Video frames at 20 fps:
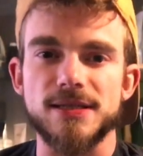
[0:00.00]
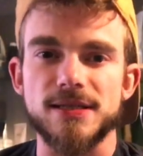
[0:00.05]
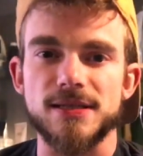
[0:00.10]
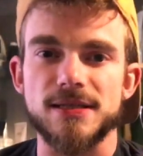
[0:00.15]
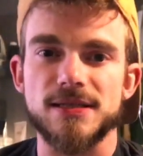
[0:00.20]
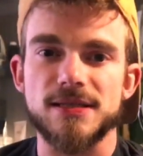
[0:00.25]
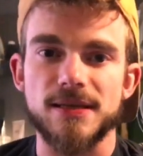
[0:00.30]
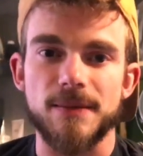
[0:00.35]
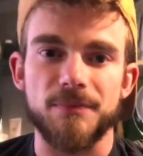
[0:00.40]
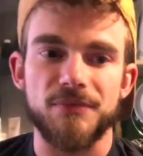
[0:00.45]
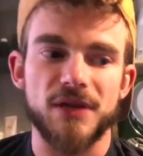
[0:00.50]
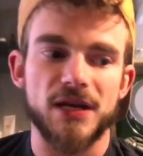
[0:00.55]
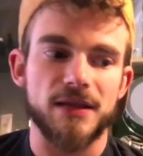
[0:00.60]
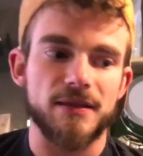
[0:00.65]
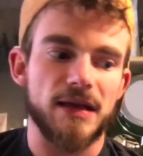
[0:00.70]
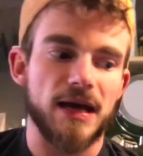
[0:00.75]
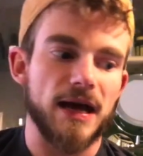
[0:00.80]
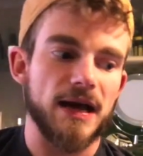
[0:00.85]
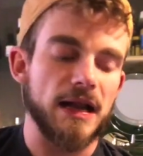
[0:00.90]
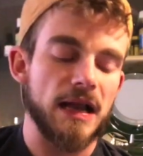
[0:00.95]
It's something
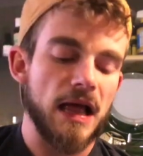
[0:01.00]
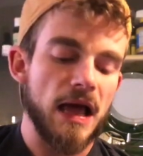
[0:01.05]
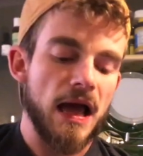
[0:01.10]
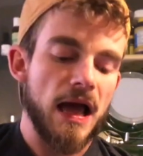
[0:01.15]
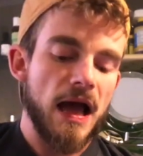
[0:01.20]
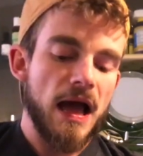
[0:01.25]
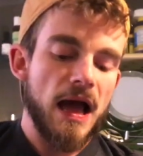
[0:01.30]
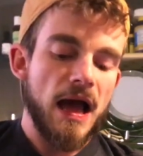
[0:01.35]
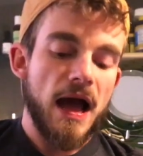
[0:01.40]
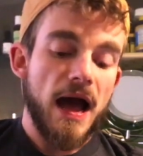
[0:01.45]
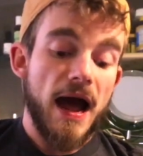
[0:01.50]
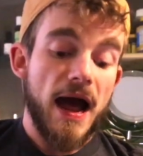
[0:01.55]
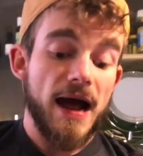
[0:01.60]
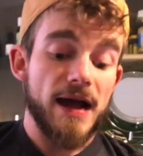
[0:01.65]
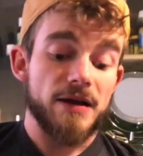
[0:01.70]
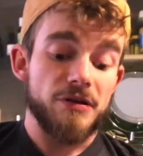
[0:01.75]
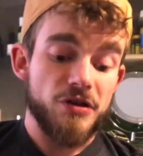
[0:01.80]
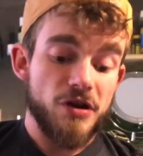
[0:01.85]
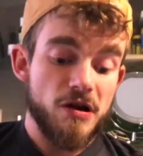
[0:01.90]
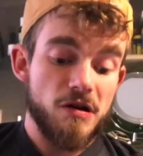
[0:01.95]
that
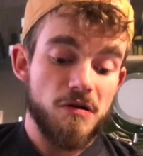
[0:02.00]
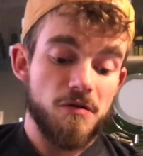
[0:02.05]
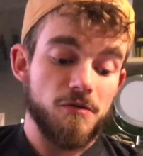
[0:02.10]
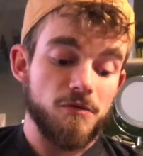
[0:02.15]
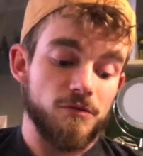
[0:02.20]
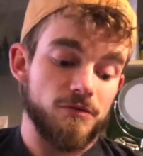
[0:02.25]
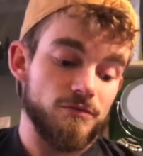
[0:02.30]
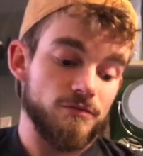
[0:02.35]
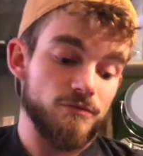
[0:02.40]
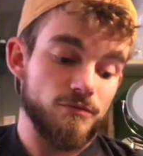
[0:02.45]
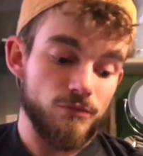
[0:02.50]
I know,